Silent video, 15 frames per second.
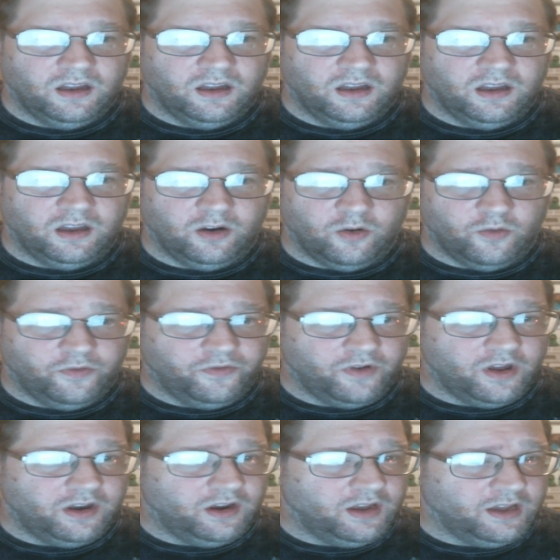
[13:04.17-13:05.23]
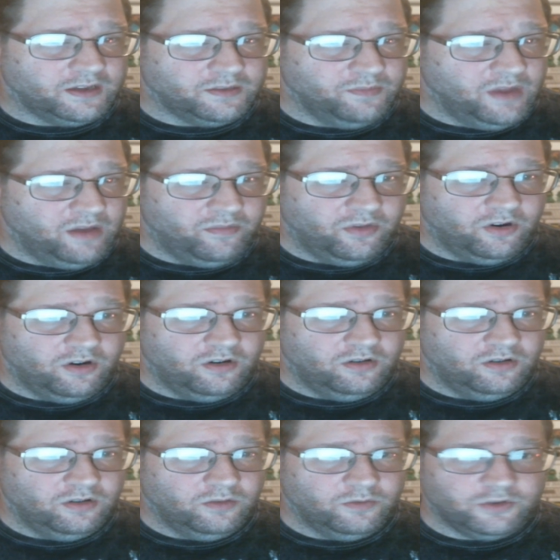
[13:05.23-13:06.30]
An old friend and ex-member
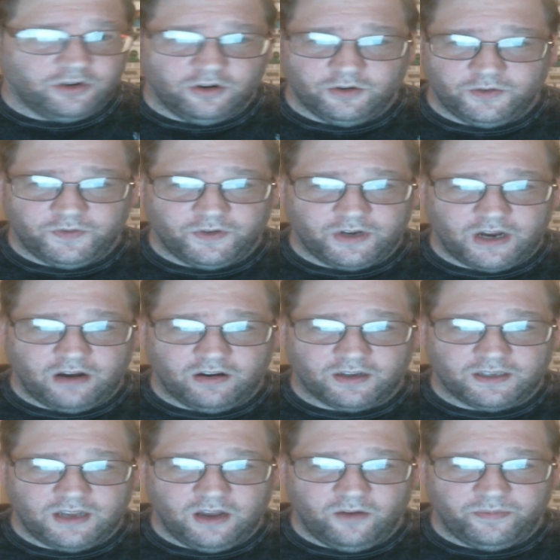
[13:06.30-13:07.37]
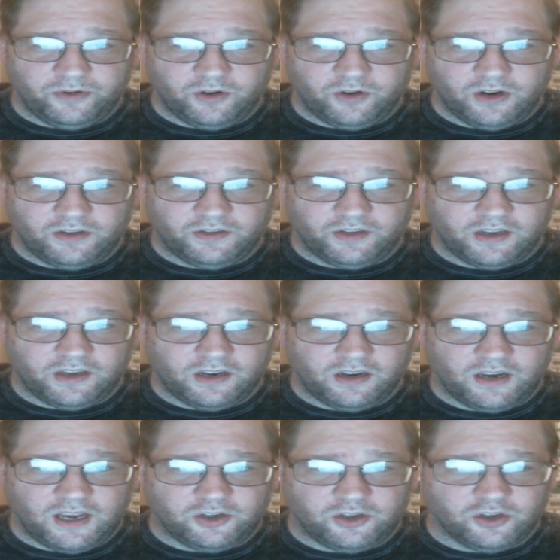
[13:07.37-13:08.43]
returns for Derek's help in translating
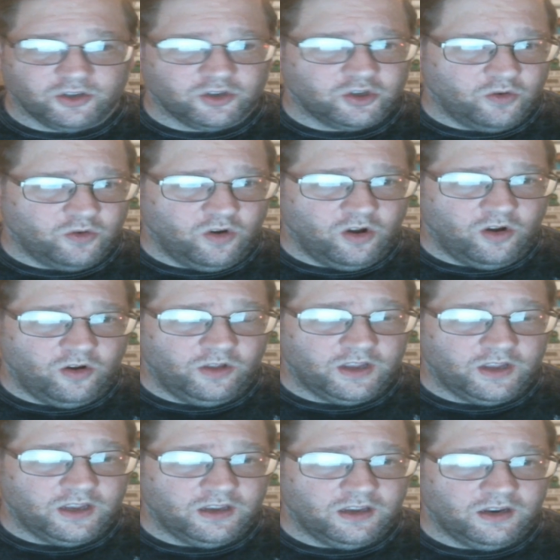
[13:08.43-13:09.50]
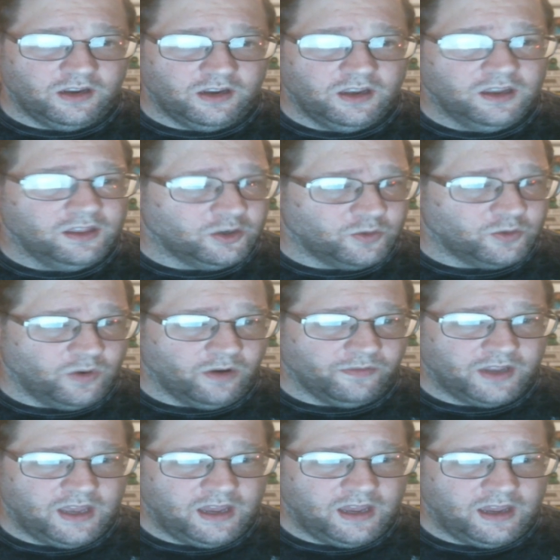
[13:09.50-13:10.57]
an ancient scroll in the
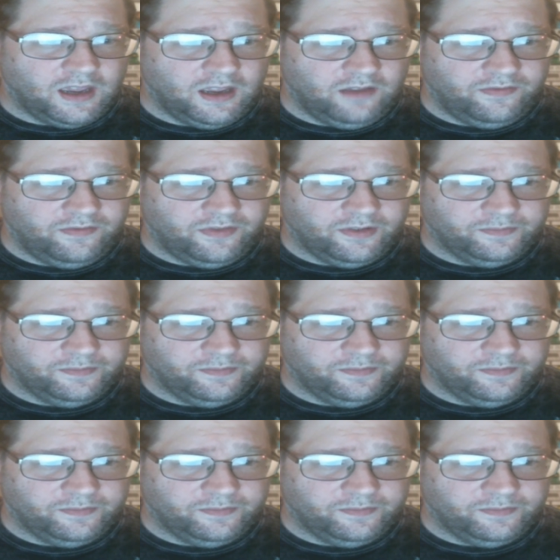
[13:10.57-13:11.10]
12th Cave.